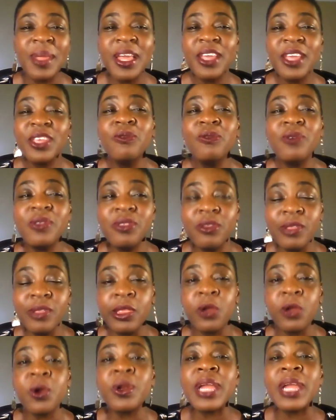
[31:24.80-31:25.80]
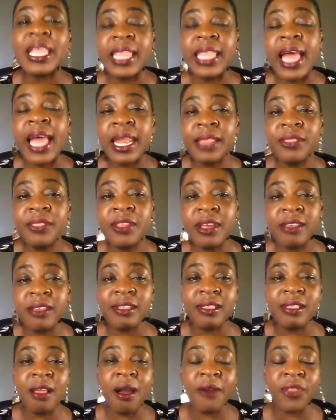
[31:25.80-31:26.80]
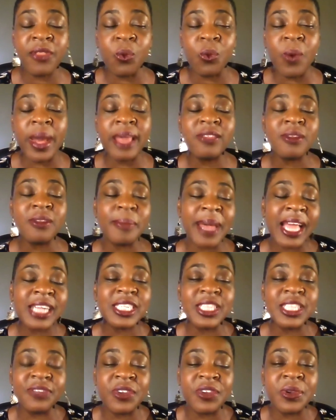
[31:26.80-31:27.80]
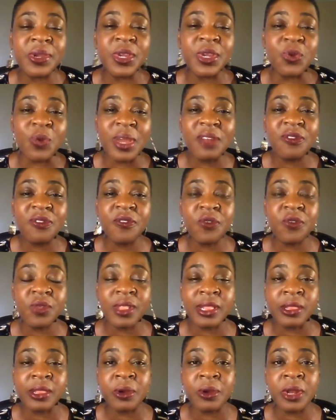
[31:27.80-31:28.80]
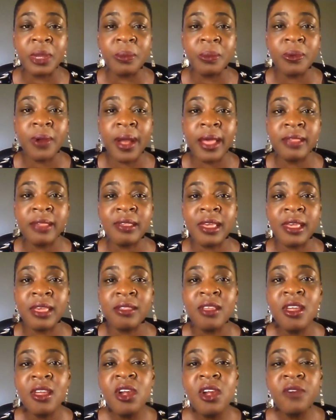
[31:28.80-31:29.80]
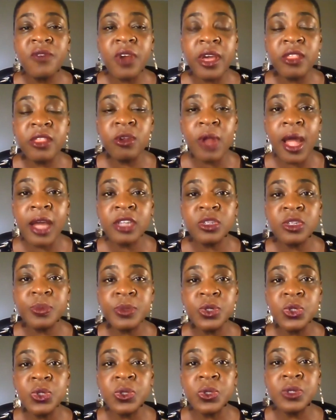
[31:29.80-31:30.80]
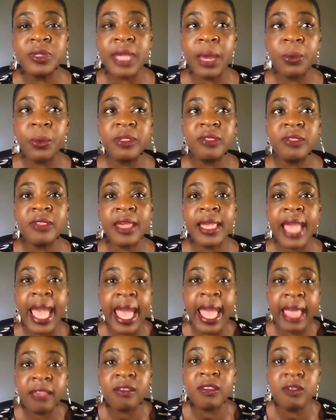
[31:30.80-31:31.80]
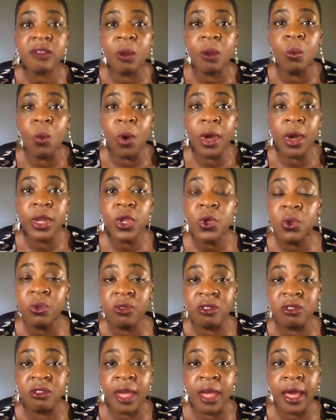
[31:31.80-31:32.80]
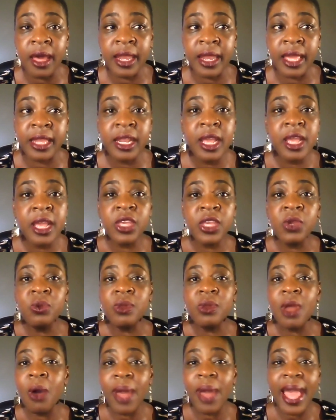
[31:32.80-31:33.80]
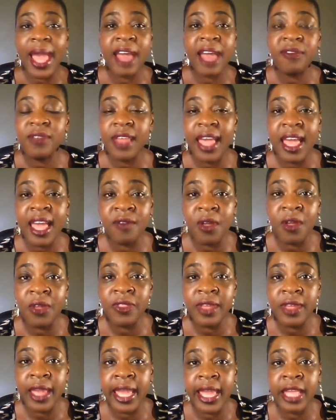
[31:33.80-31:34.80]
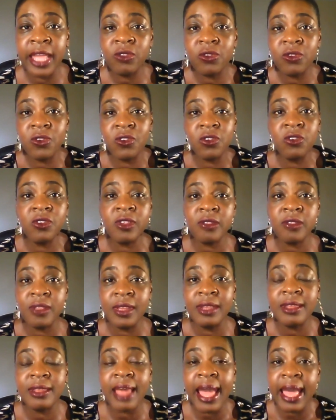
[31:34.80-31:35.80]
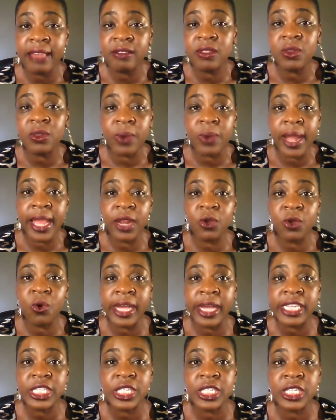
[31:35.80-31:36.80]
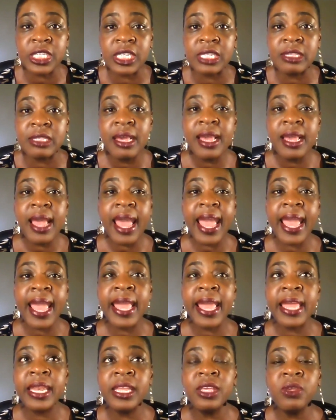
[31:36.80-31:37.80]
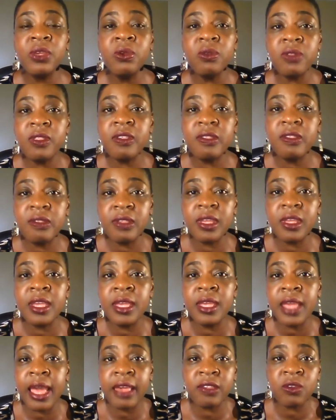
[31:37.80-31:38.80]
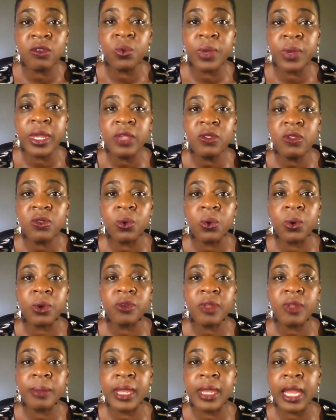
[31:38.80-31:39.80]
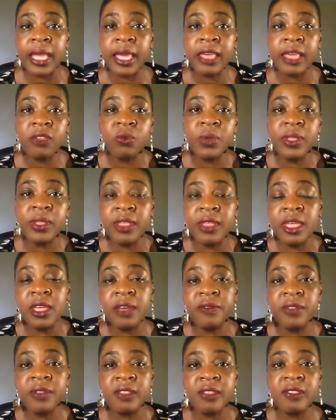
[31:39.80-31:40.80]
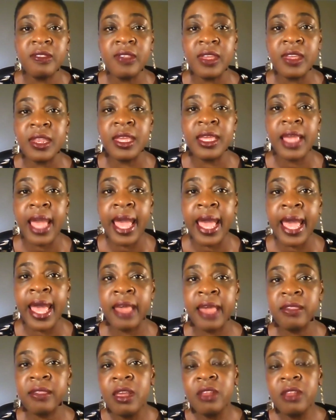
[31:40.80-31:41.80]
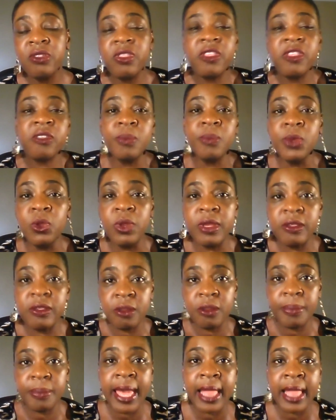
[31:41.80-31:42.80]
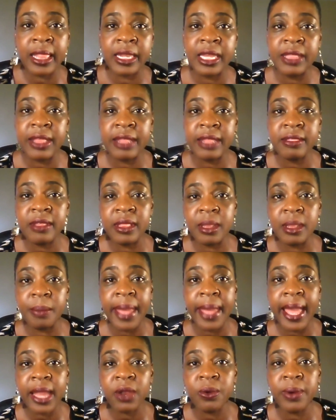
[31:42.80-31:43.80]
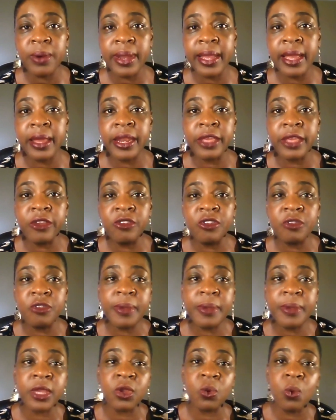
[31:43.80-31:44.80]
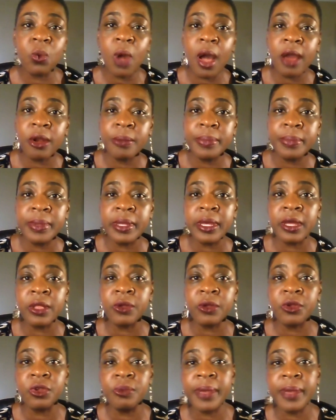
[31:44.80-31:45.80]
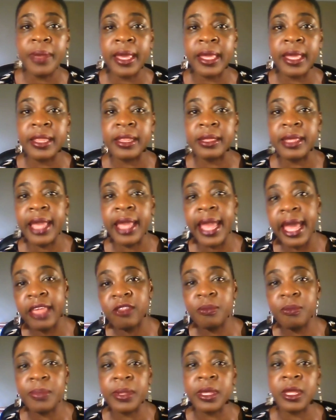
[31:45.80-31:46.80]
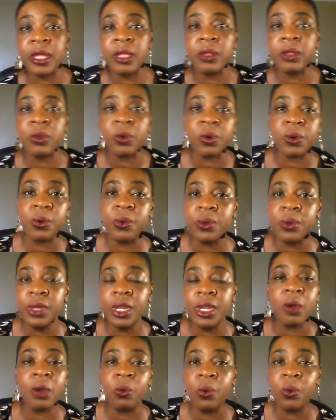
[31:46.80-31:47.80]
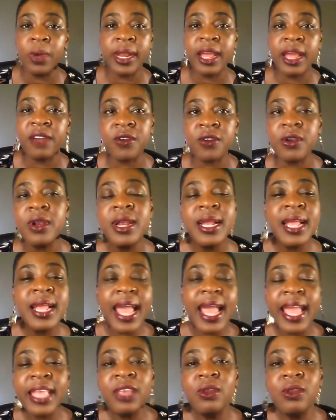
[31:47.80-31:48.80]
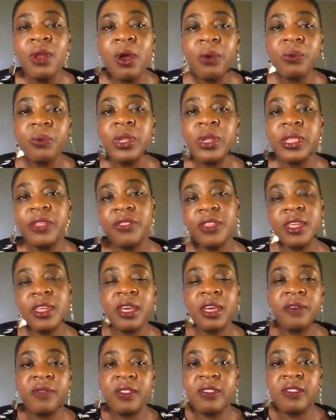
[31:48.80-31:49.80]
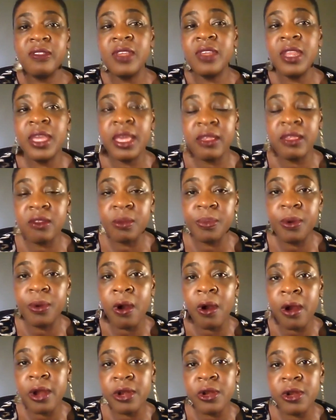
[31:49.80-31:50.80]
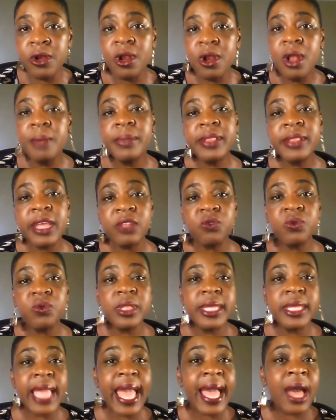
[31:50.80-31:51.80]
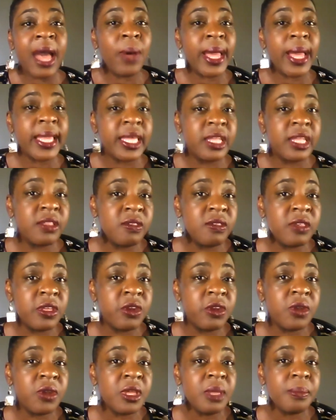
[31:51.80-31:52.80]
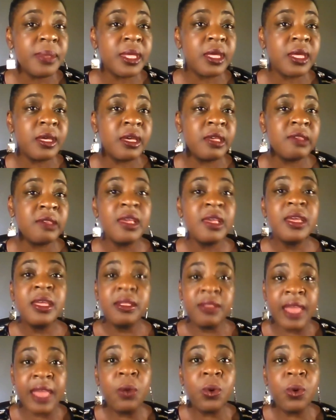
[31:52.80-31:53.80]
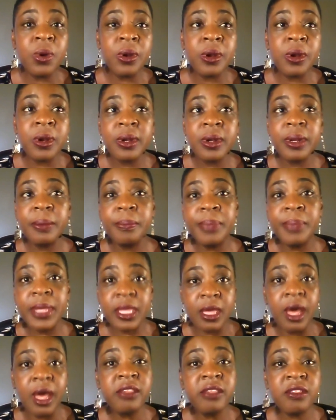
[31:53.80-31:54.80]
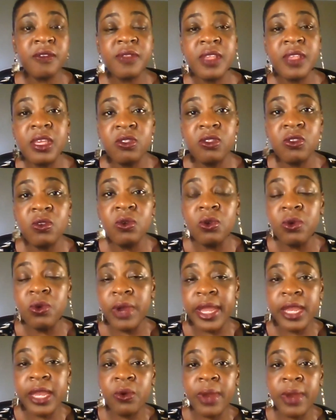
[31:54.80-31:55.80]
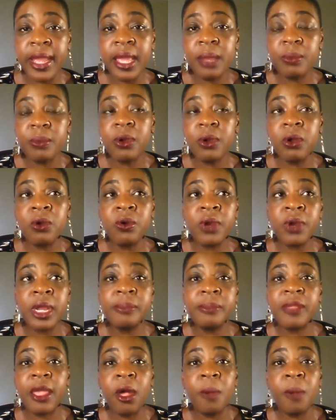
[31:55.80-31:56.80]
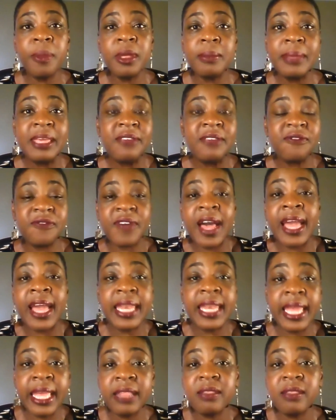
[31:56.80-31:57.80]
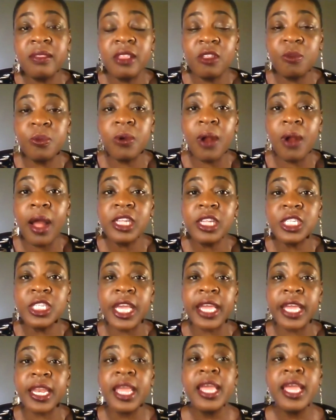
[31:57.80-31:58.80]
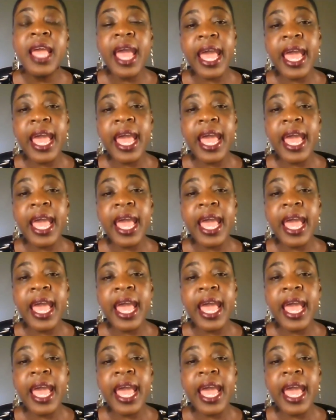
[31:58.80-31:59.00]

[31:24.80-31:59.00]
You learn a lot of things along the way. So I'm actually very grateful for the learning process. For other entrepreneurs, I would say ask someone who's done it. You don't have to have all the answers. You just need to ask the right question and use the city as a resource. I mean, I guess we think of the city as this municipality that's in the background and you just pay your water bill or you pay the gas bill or, whatever. And you don't really think of the city as a partner. But that's really how I considered it because they were, because of these two great grant programs, helping me finance this project.